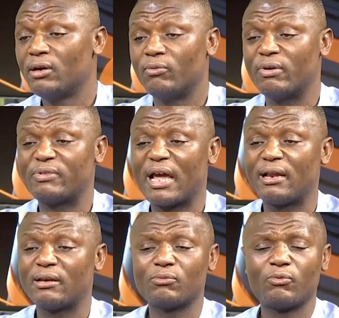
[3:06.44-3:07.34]
we've
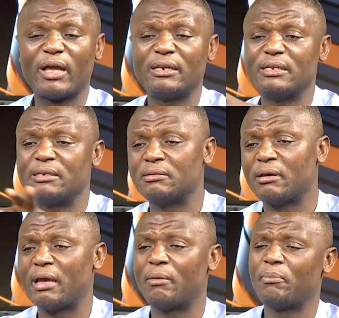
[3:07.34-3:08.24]
done well in
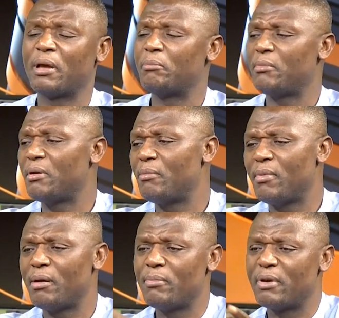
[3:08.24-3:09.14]

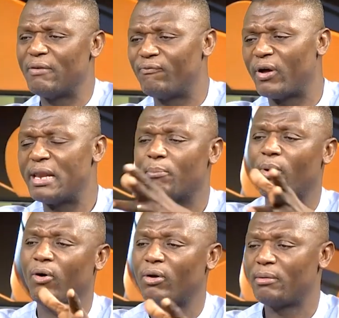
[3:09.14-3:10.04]

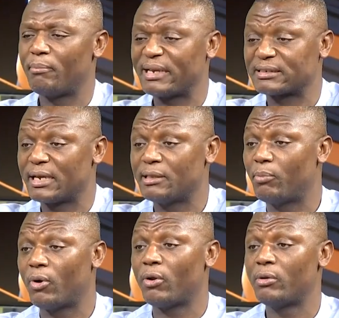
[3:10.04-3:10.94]
volleyball,
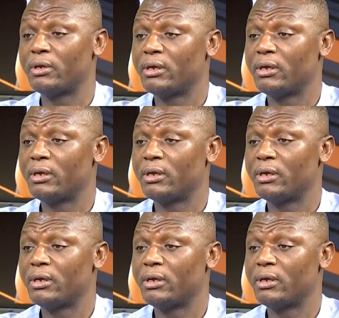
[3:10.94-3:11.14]
basketball.